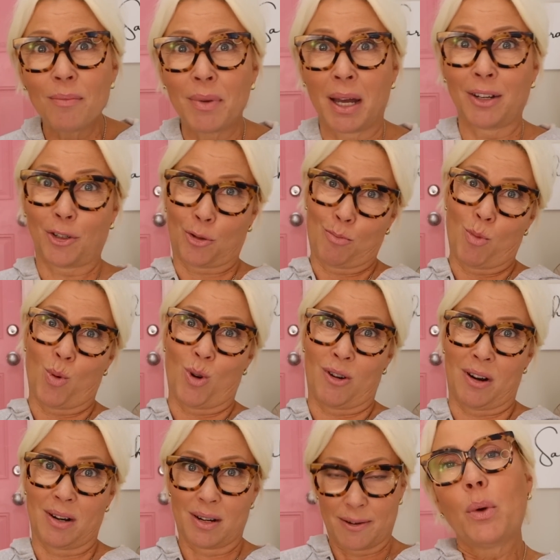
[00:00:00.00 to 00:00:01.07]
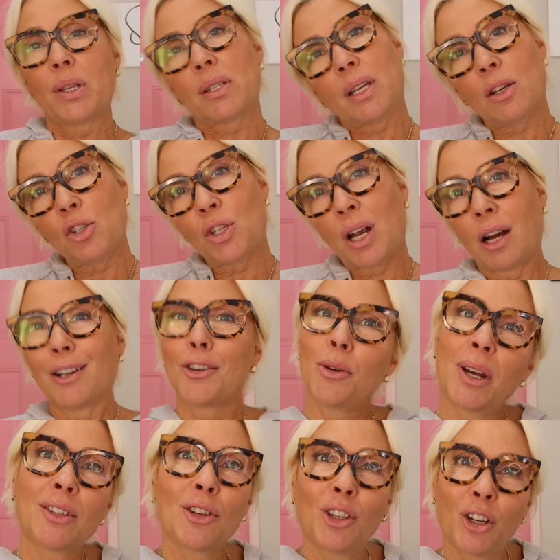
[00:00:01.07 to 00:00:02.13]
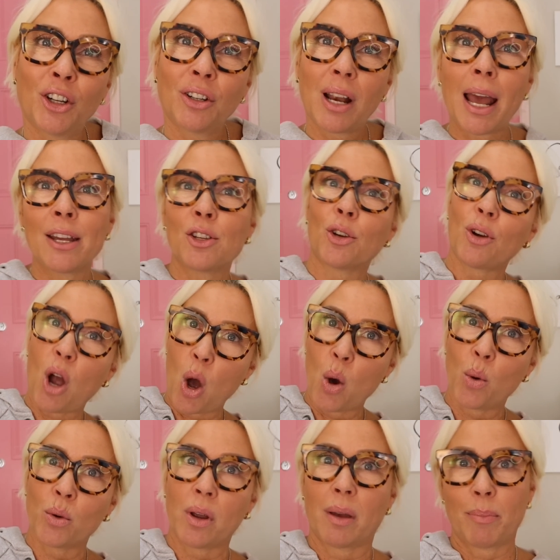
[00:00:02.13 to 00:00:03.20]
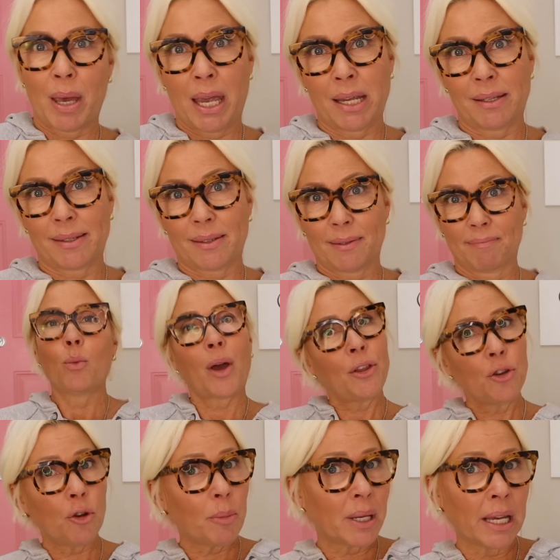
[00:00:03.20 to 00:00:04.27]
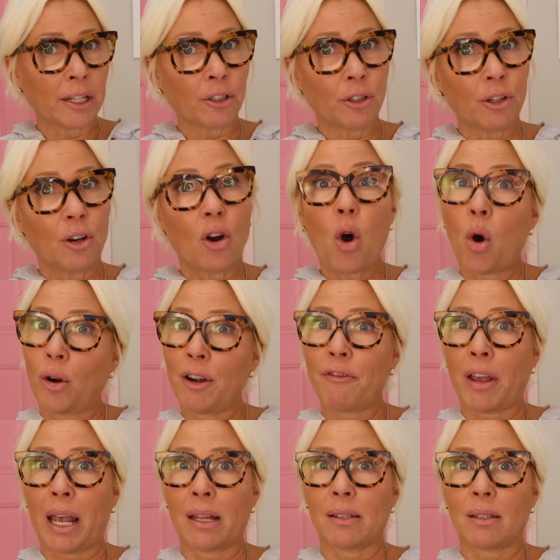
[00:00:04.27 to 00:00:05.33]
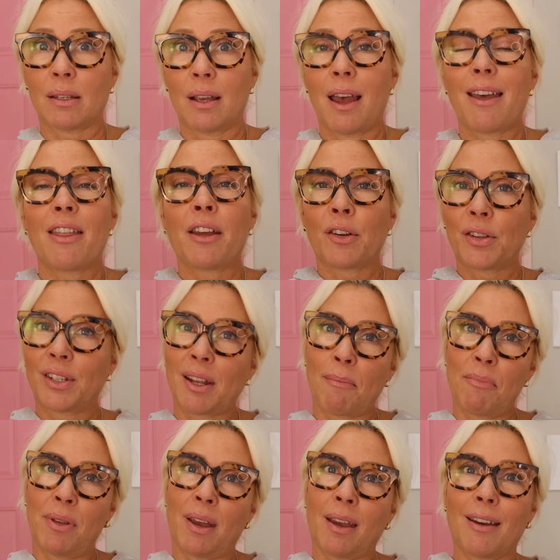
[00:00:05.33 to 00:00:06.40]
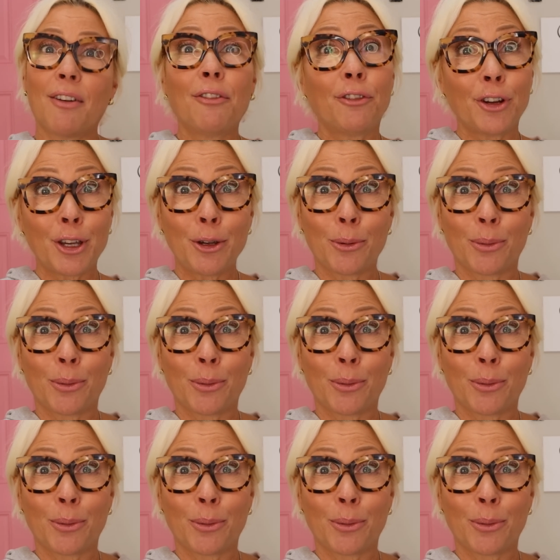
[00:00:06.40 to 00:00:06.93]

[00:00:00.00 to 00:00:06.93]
much more. With Skillshare, you get to learn at your own pace. Whether you're a beginner or advanced, there's something for you.